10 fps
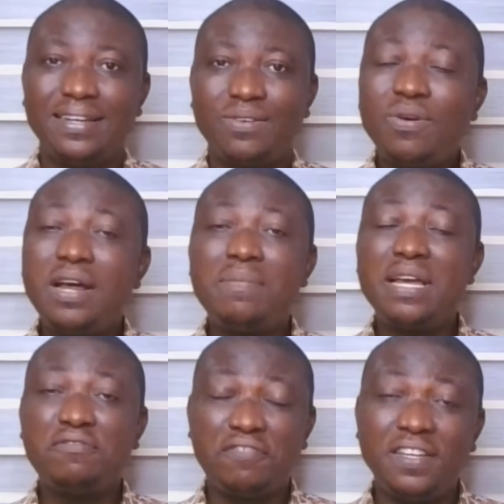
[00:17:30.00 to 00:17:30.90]
What am I
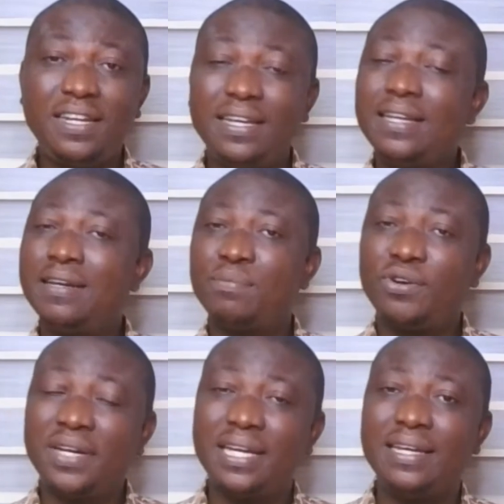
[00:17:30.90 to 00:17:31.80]
feeling in the
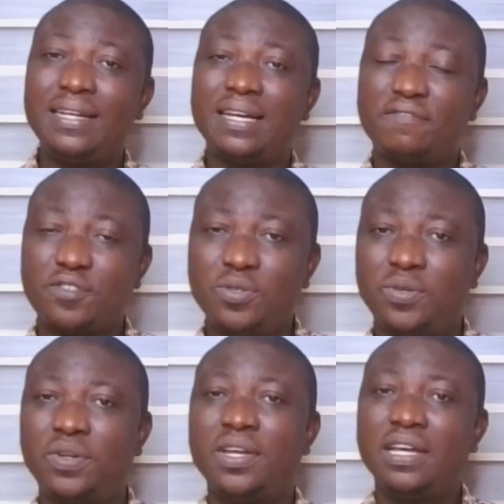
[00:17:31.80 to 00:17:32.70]
morning, in the
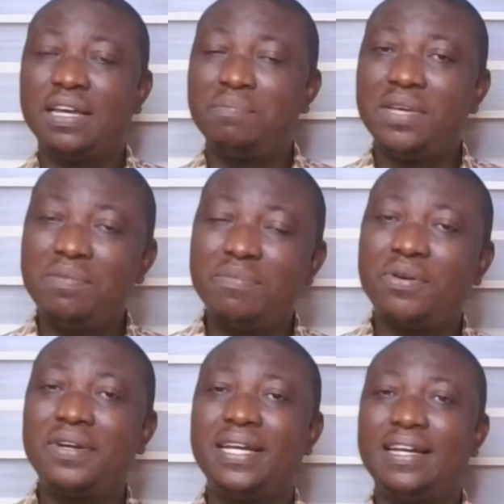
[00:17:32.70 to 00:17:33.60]
afternoon,
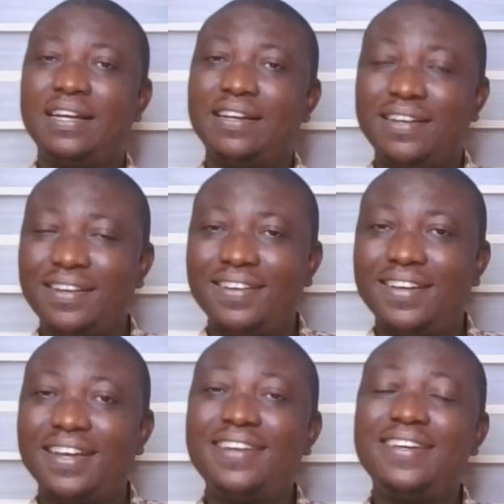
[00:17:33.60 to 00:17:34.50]
mid-morning,
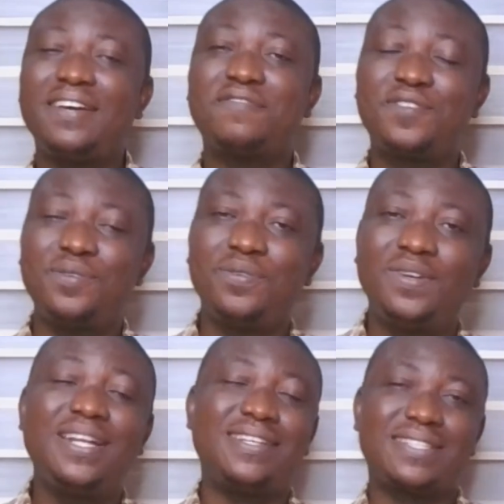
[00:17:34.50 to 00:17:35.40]
early afternoon,
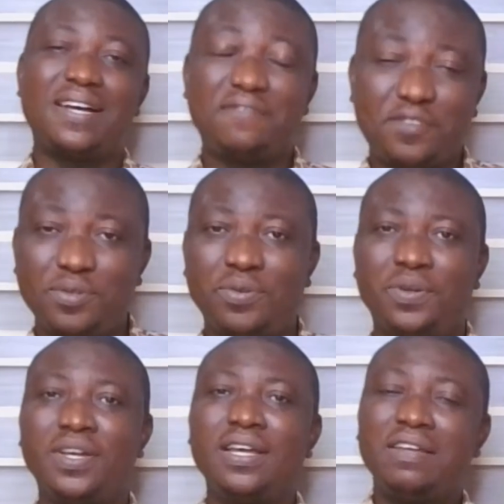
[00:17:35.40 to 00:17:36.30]
late afternoon?